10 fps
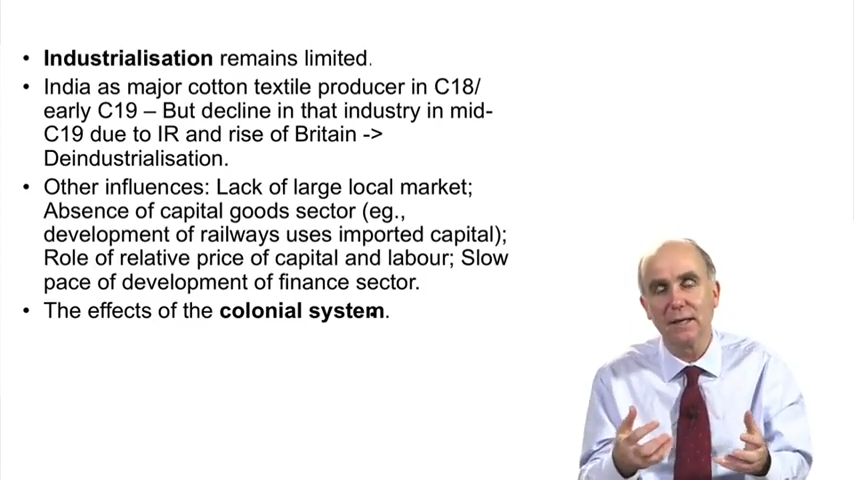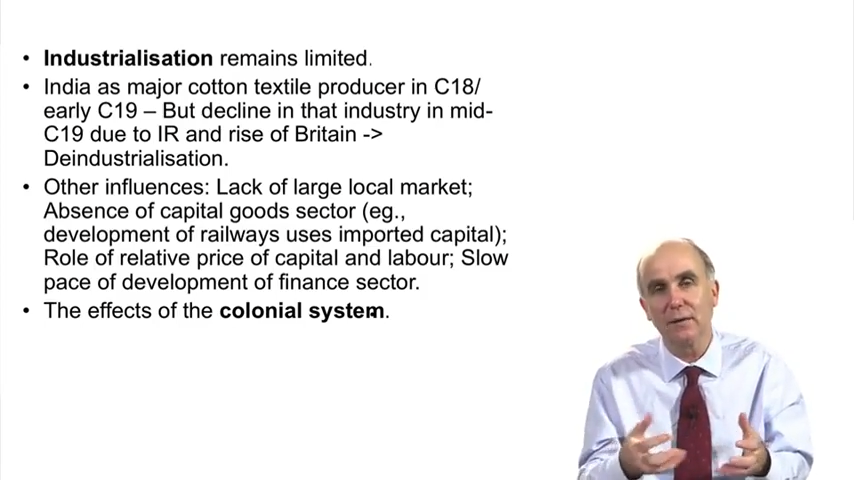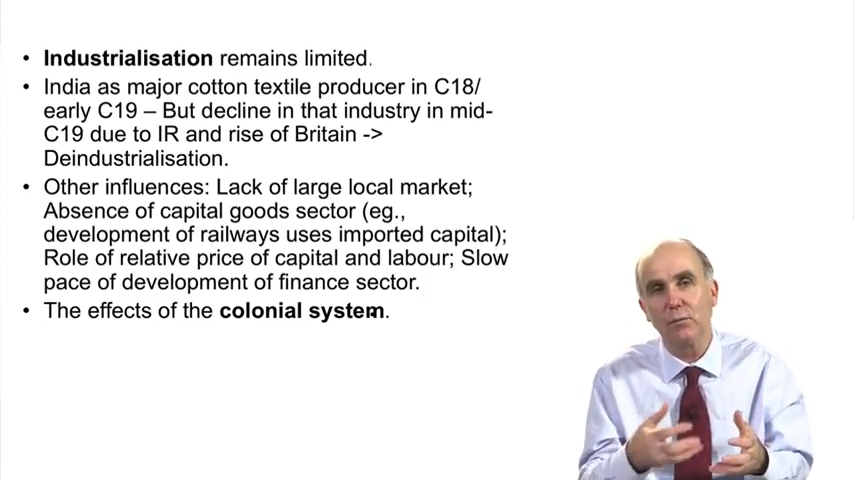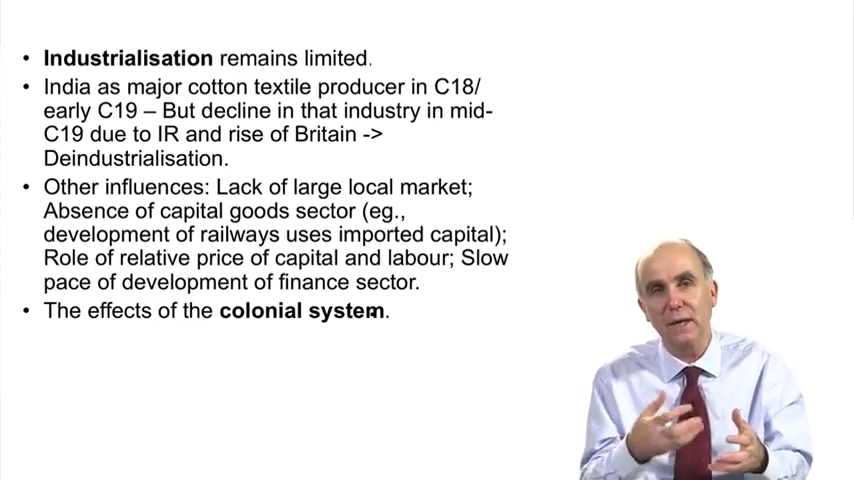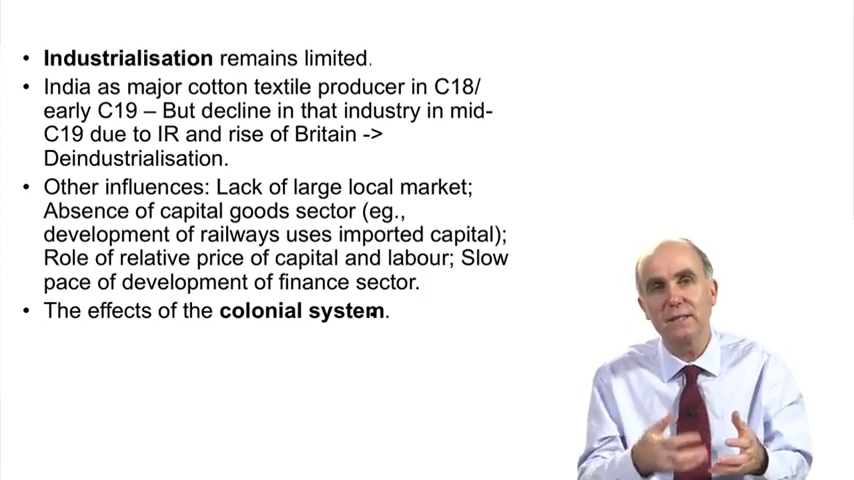
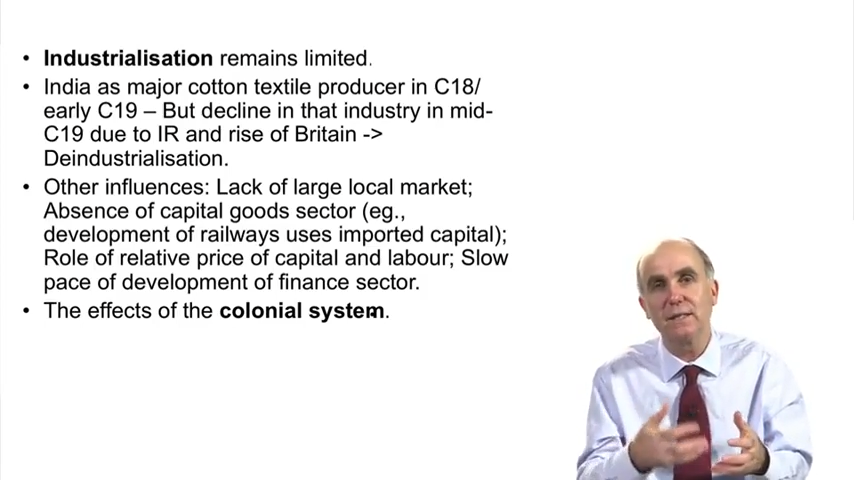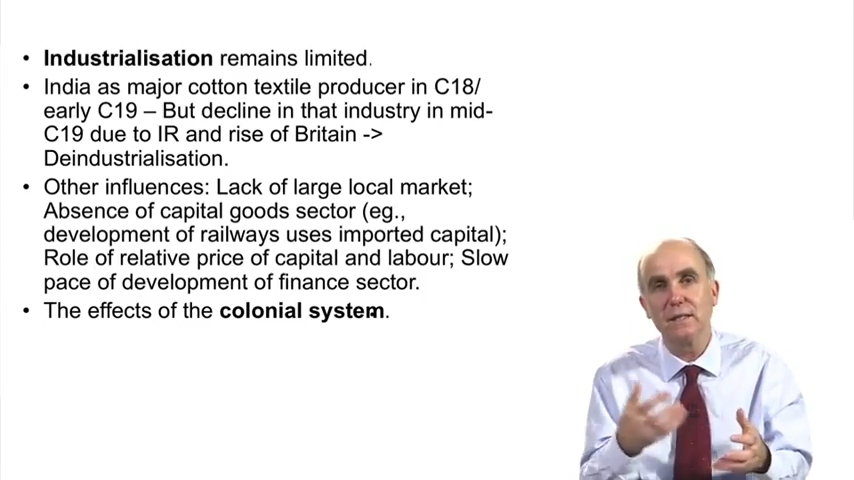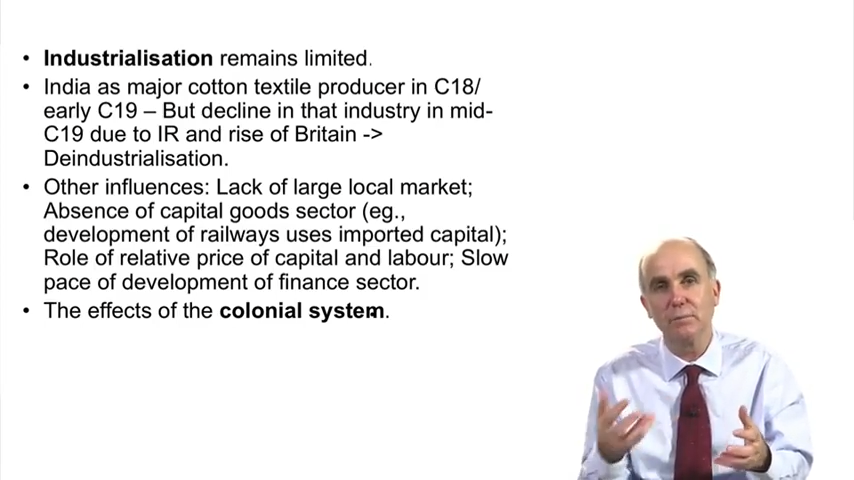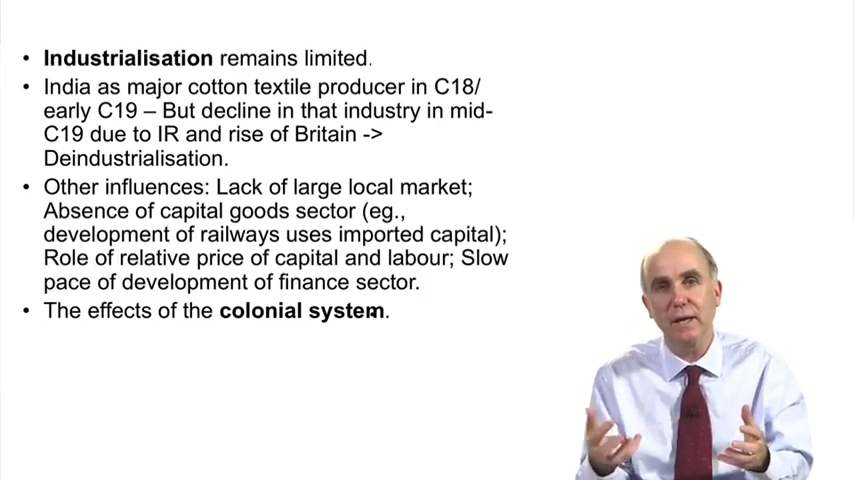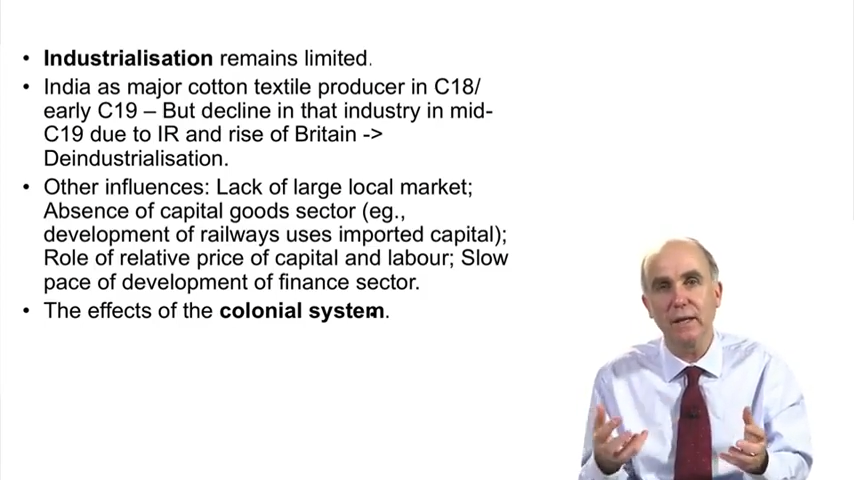once
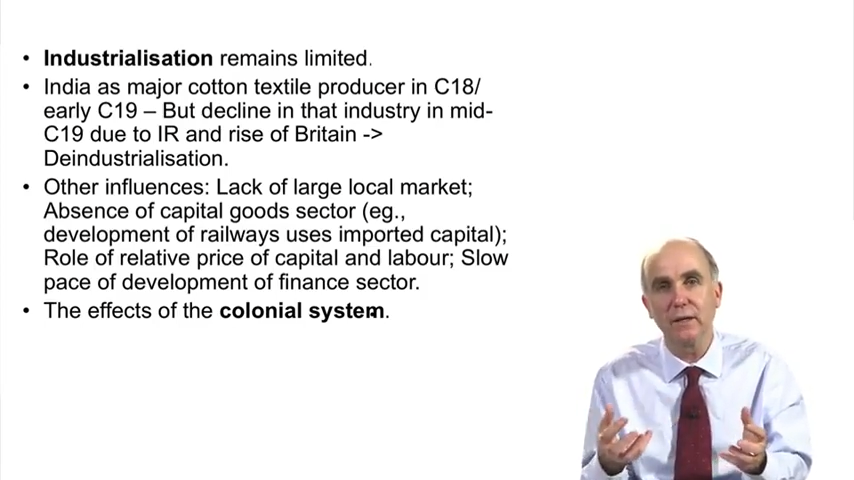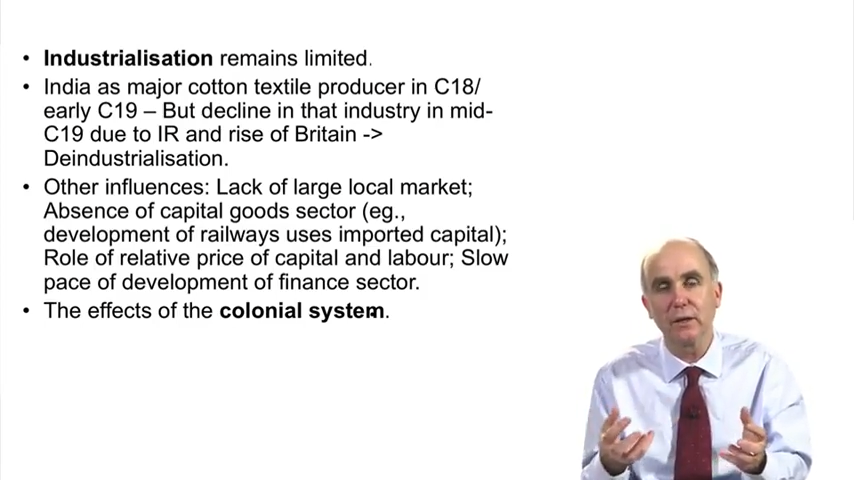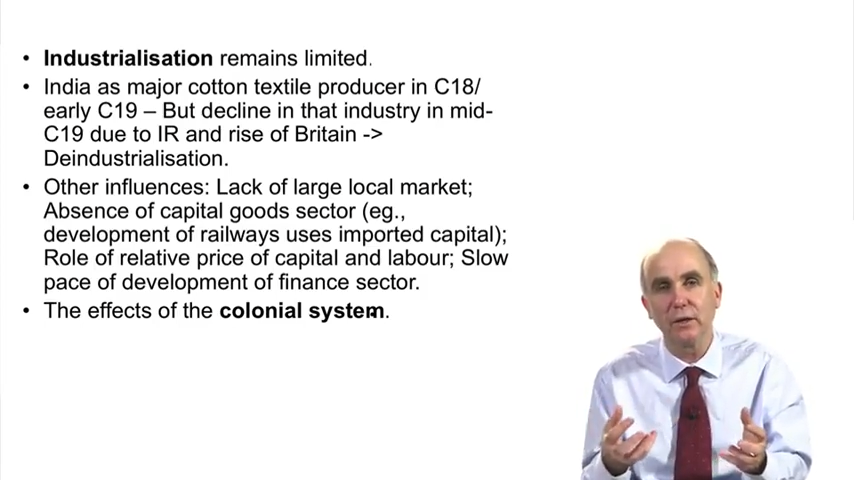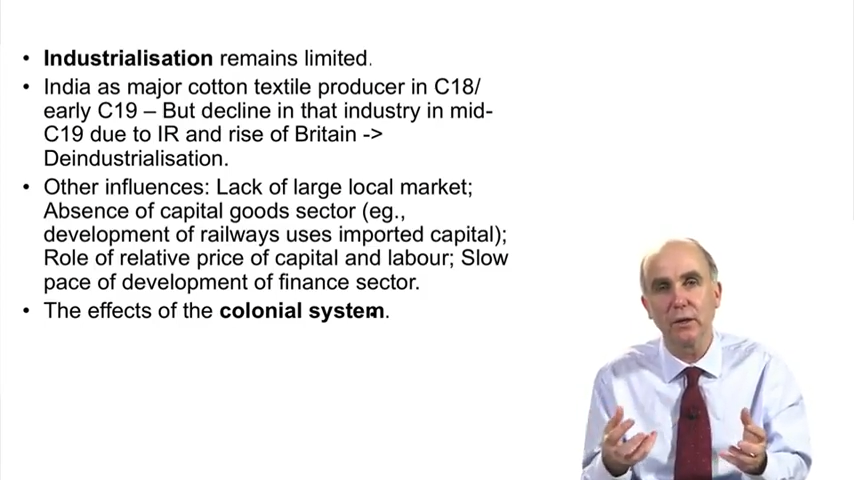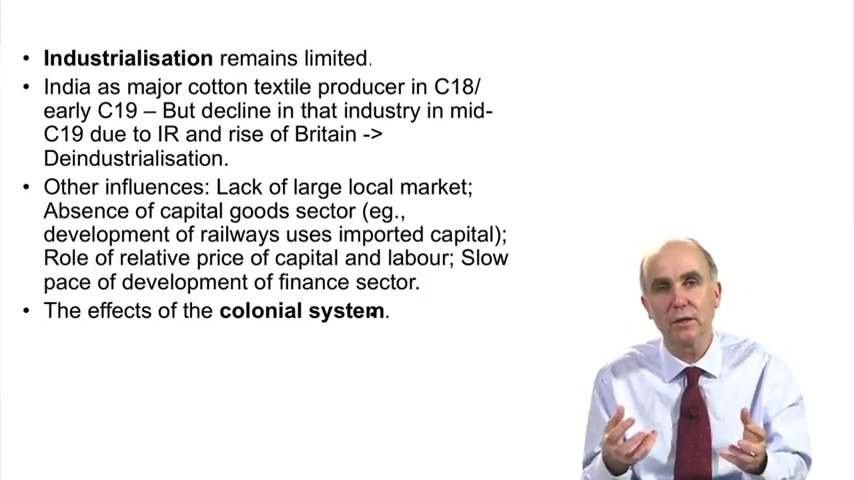independence
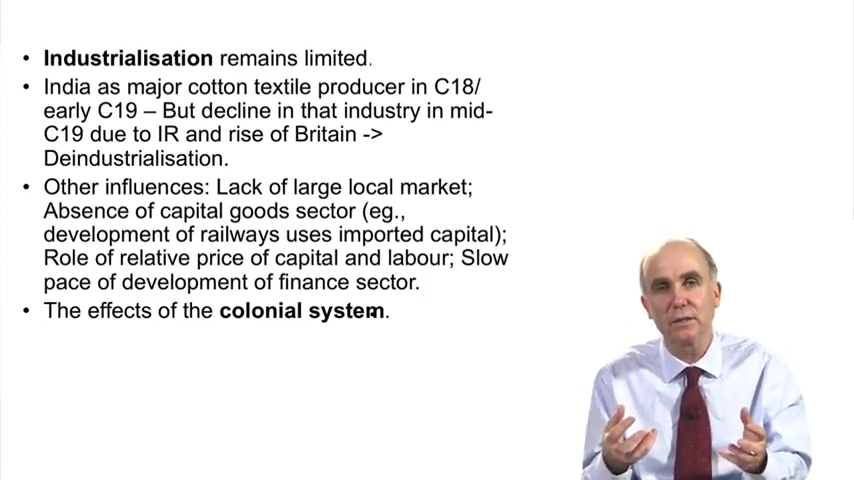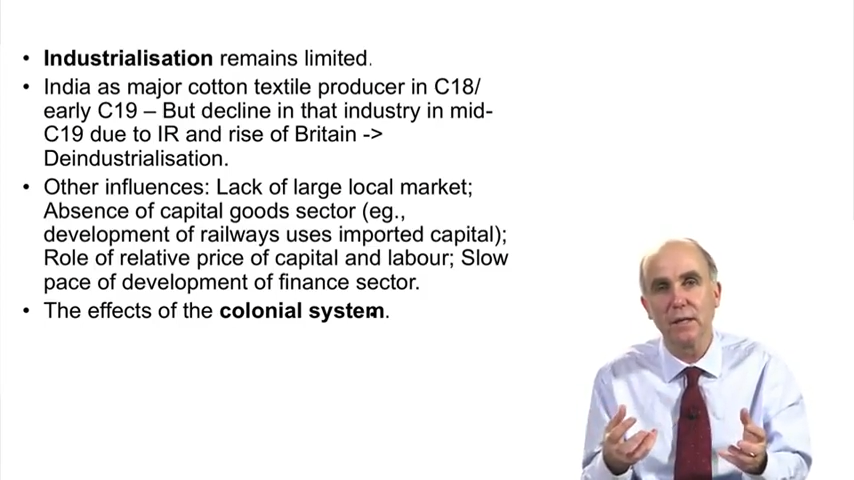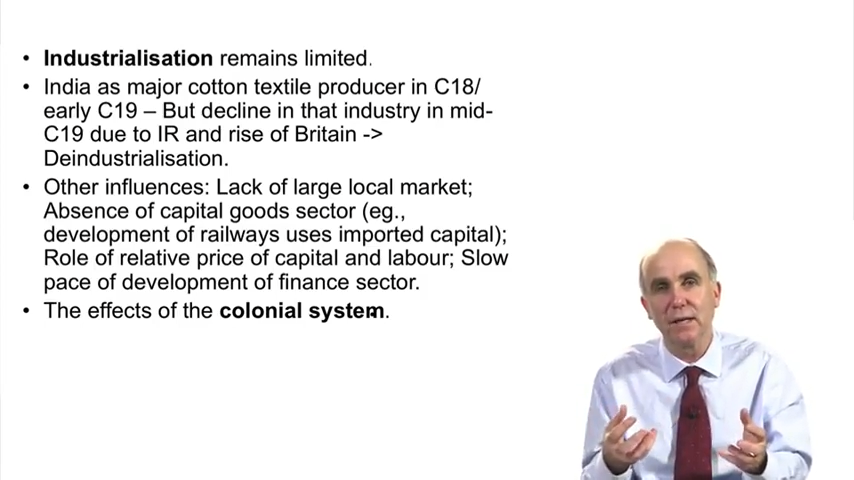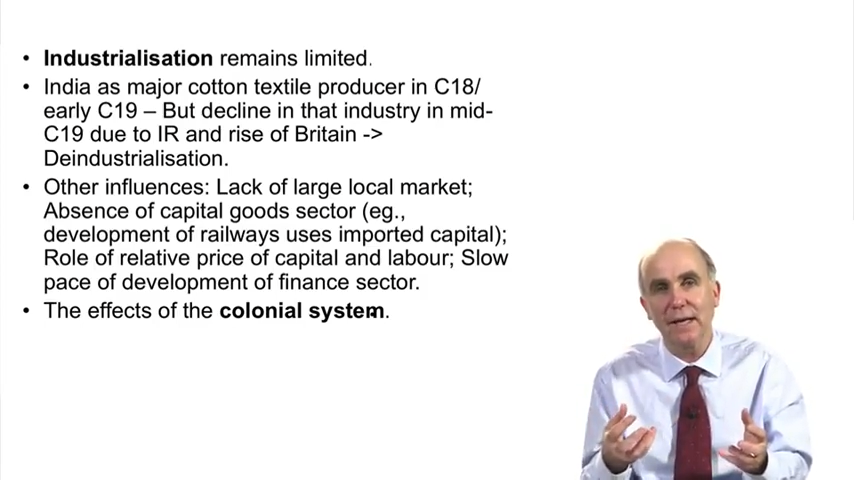occurs,